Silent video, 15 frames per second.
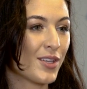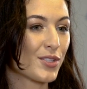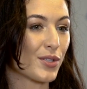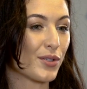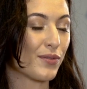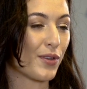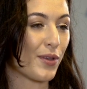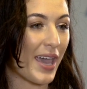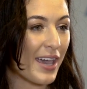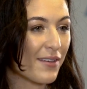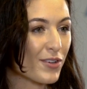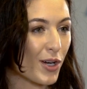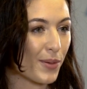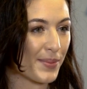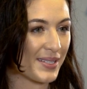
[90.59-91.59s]
So if you
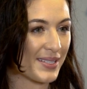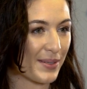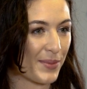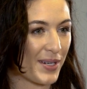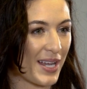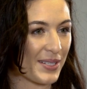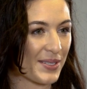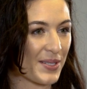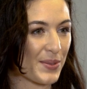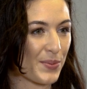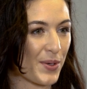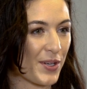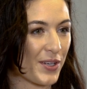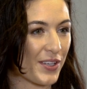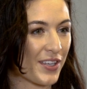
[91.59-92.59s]
have copied someone else's
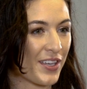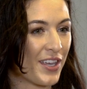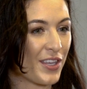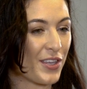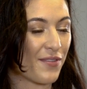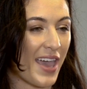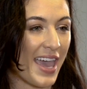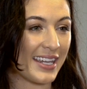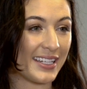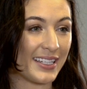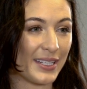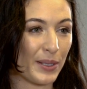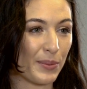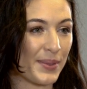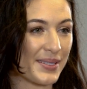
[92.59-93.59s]
work, you've
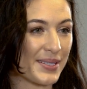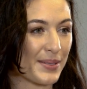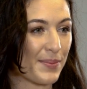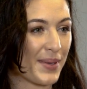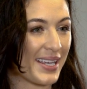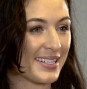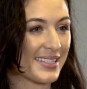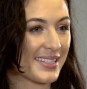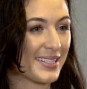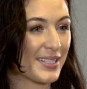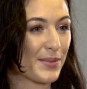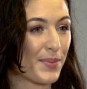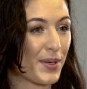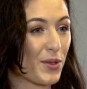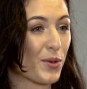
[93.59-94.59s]
added little bits and
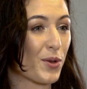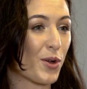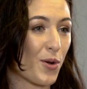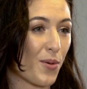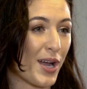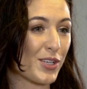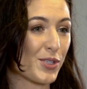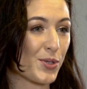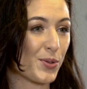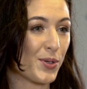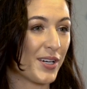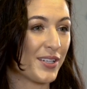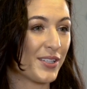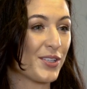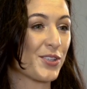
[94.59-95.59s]
pieces, but you're not quite
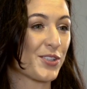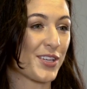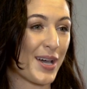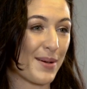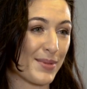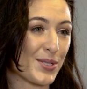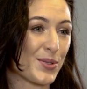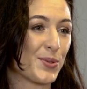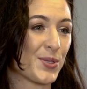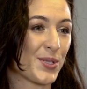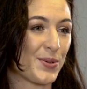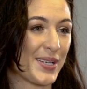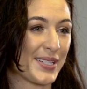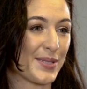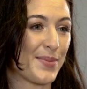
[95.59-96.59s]
sure, you should come and talk
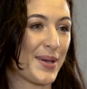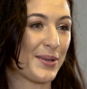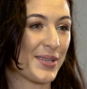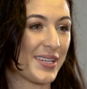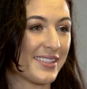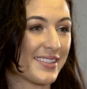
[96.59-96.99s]
to us about